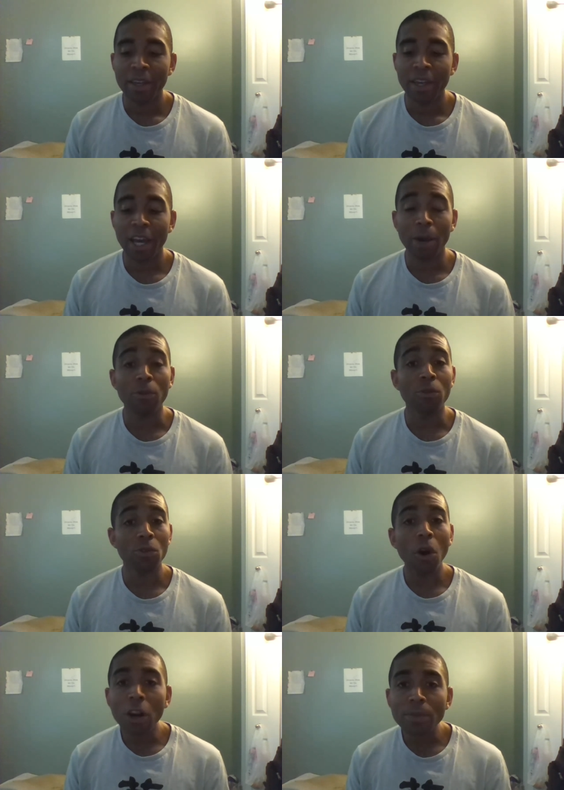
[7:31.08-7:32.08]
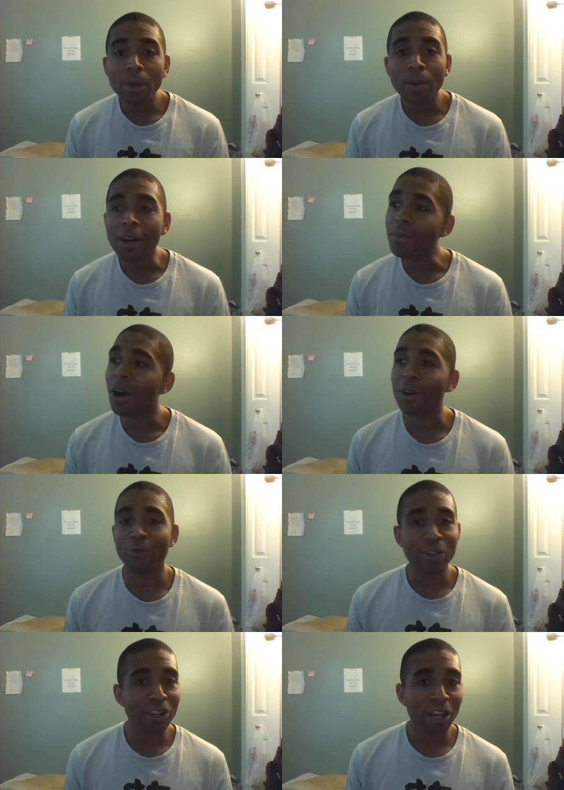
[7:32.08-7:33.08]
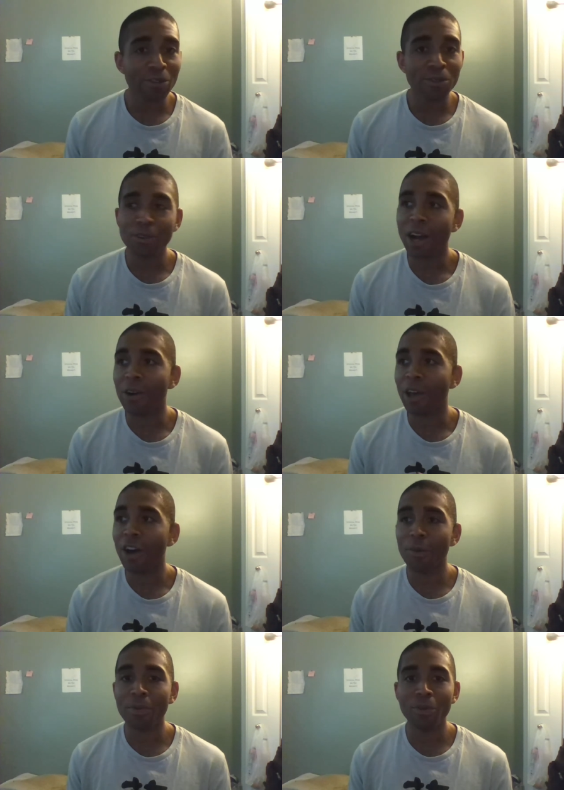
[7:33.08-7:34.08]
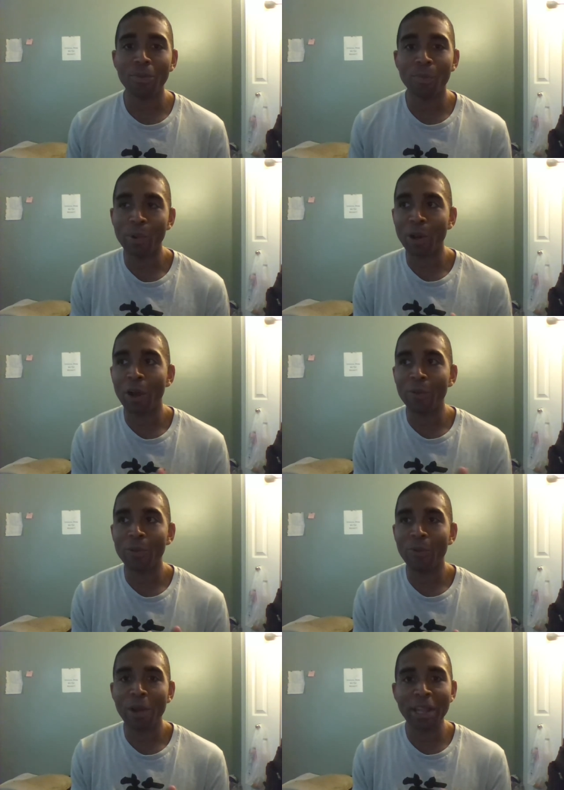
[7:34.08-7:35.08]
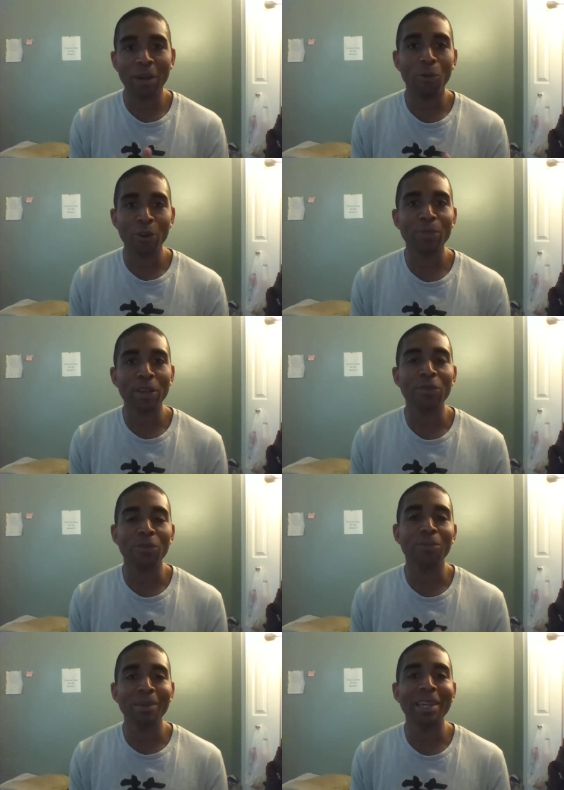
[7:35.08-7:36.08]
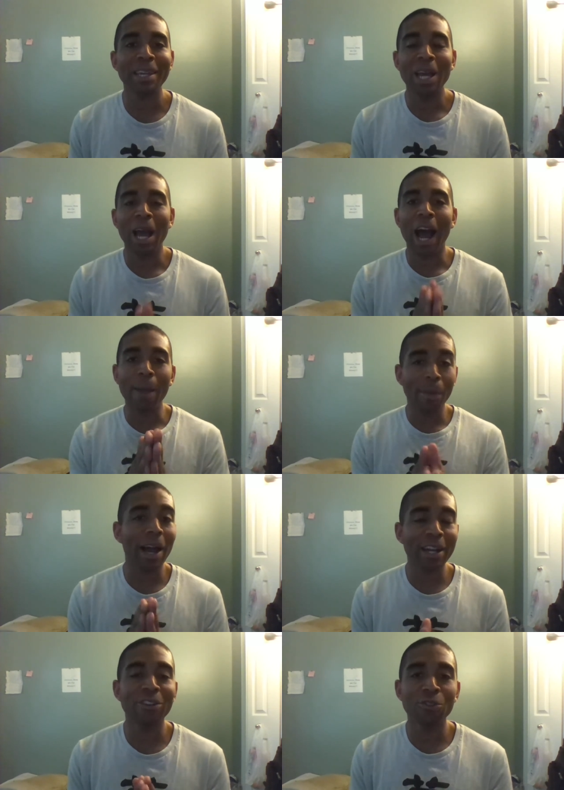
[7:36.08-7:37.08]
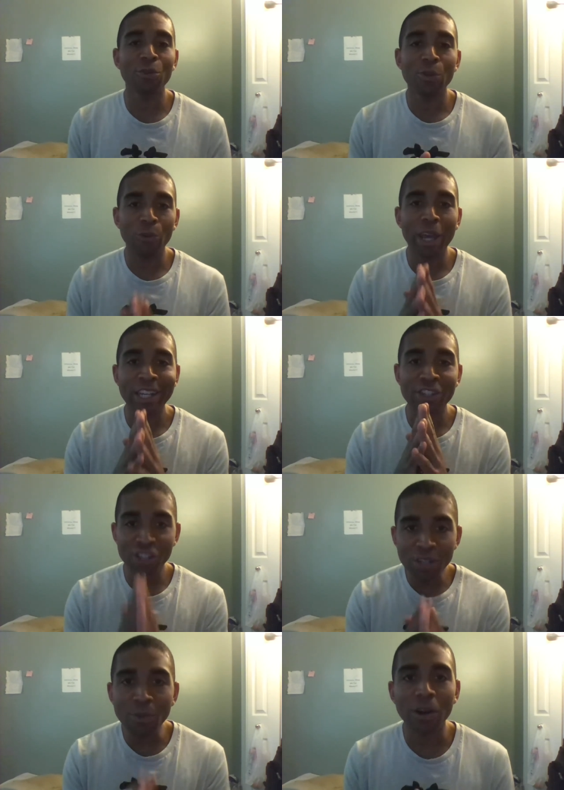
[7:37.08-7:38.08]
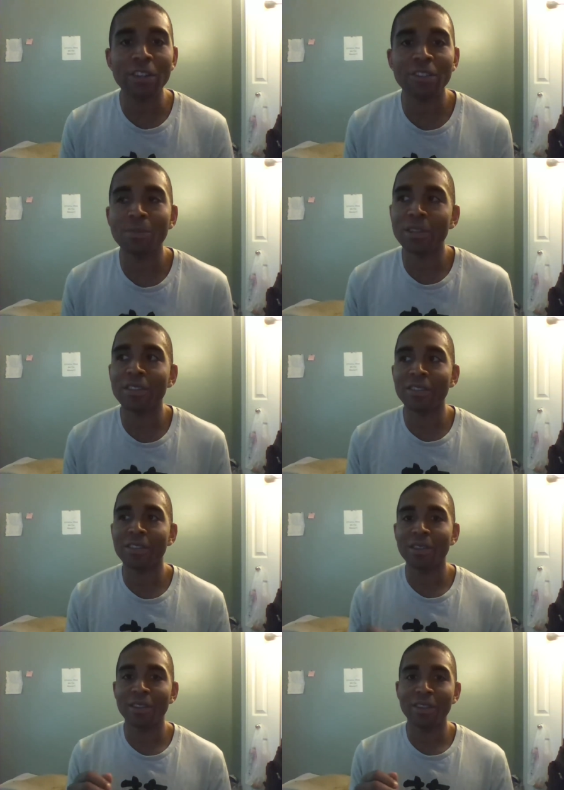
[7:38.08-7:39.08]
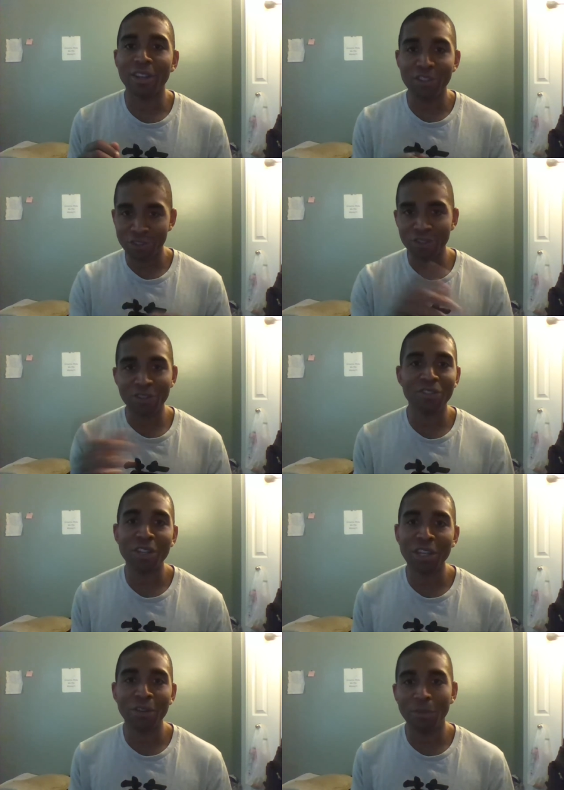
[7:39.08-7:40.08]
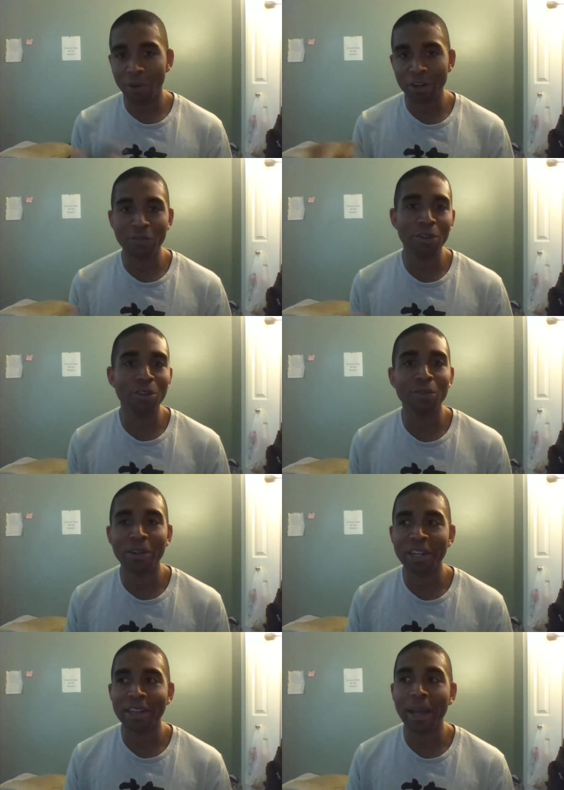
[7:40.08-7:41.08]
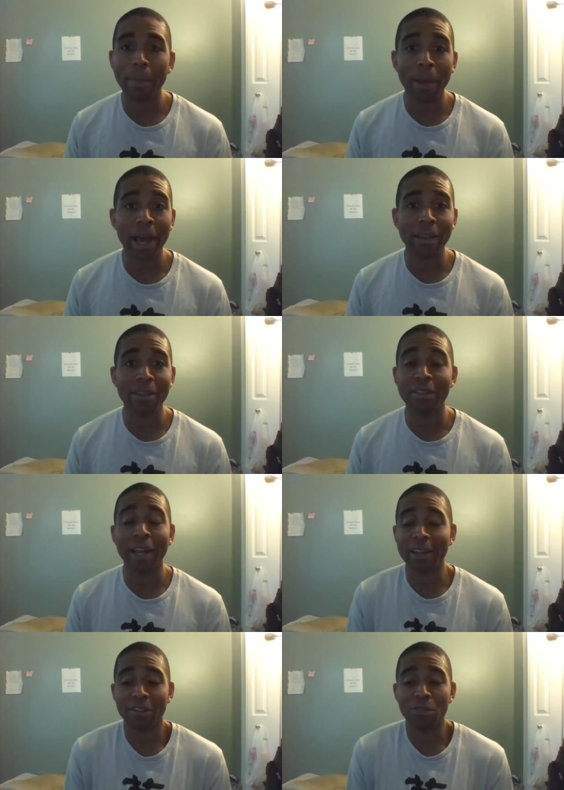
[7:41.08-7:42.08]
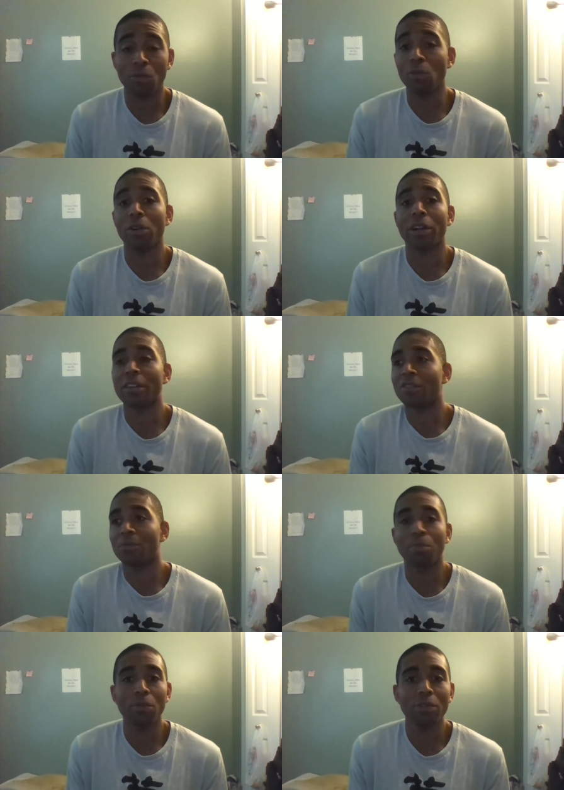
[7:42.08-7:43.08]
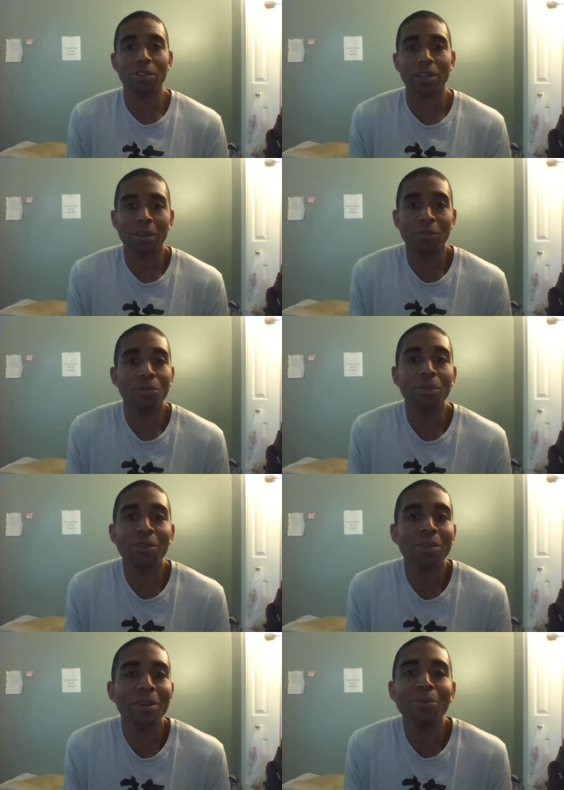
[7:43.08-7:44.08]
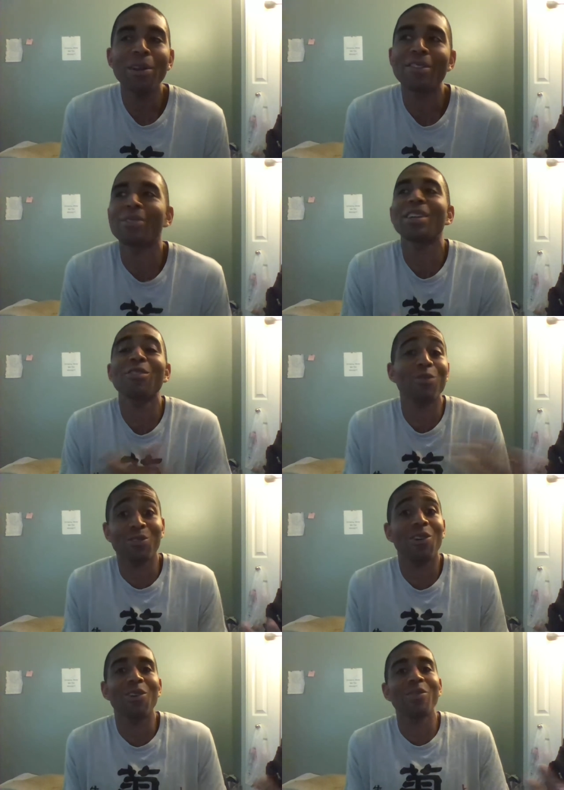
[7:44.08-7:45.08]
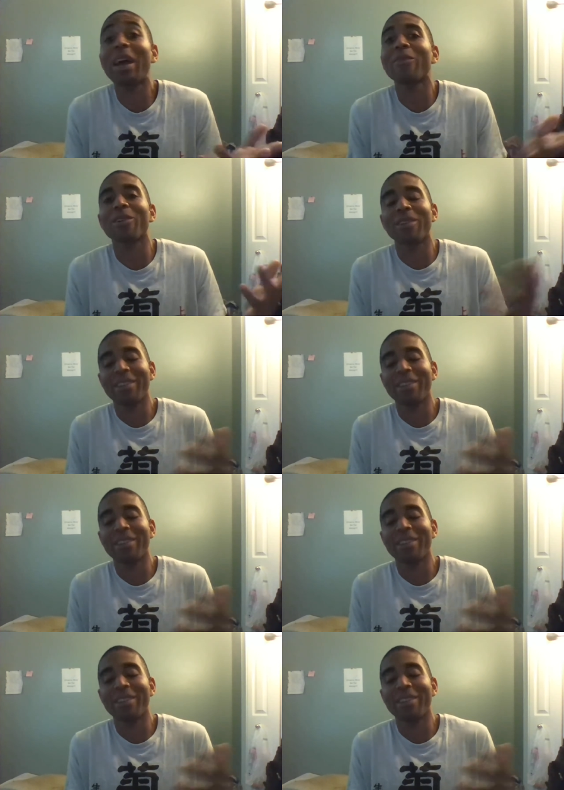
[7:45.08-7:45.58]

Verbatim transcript: and I will talk to my mom, I'm gonna reach out to her, I'll help her, but on the way that works best for me. I'm not gonna do it the way she wants it, because as you can see, if you watch the video over again, that path, that doesn't work. It's bullshit. Nothing wins. Nothing gets resolved, ever.